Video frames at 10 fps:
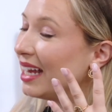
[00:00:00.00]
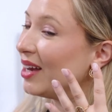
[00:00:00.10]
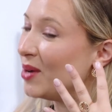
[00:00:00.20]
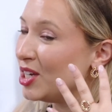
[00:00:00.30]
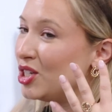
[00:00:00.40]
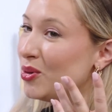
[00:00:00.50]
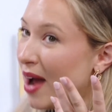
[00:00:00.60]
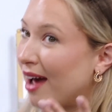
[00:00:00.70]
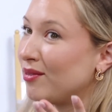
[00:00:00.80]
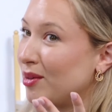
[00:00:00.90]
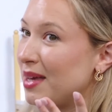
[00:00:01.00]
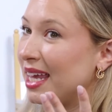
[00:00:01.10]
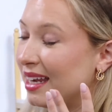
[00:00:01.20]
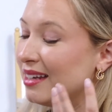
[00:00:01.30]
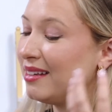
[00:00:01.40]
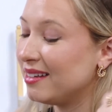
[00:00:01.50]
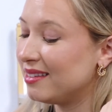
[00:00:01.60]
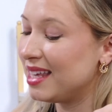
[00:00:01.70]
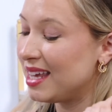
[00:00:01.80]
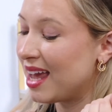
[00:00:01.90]
we do have them in
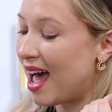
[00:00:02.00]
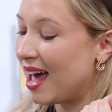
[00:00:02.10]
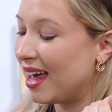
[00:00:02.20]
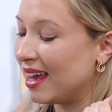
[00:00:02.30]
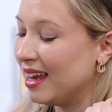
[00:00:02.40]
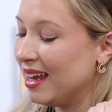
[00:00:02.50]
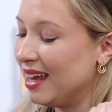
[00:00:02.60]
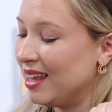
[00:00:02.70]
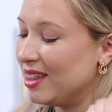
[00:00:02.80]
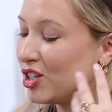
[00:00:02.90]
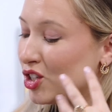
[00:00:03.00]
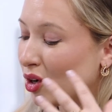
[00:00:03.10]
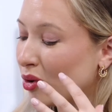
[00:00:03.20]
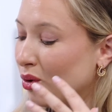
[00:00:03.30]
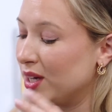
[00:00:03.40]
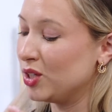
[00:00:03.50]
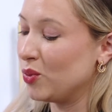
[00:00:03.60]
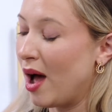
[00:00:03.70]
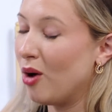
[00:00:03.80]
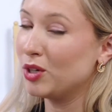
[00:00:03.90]
the circle as
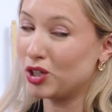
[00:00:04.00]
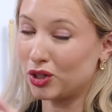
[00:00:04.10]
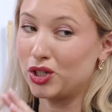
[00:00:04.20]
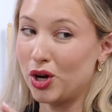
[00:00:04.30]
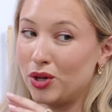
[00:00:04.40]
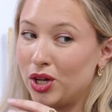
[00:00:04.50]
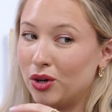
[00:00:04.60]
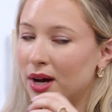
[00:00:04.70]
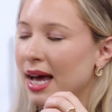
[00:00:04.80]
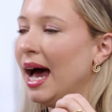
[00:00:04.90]
well, which I'll show you.